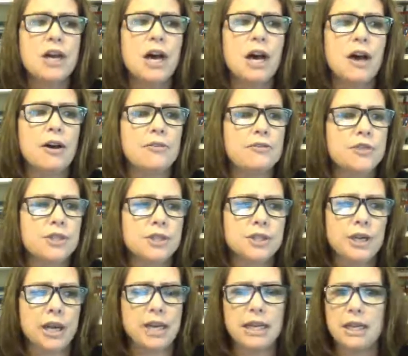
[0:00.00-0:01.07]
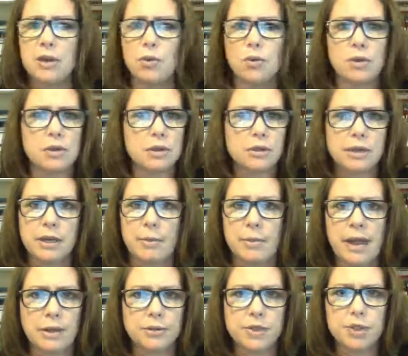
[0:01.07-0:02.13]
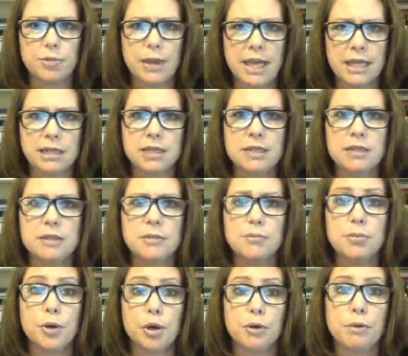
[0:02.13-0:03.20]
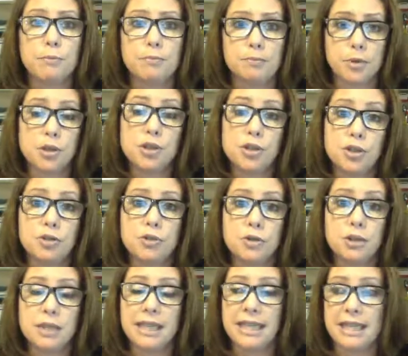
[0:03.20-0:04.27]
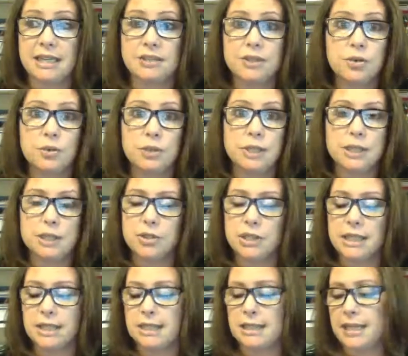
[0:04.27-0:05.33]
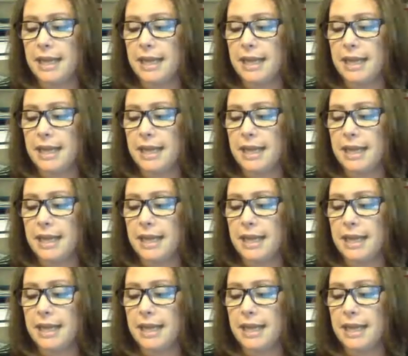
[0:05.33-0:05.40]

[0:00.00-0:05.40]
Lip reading: of just unequal amounts spent per student in school districts.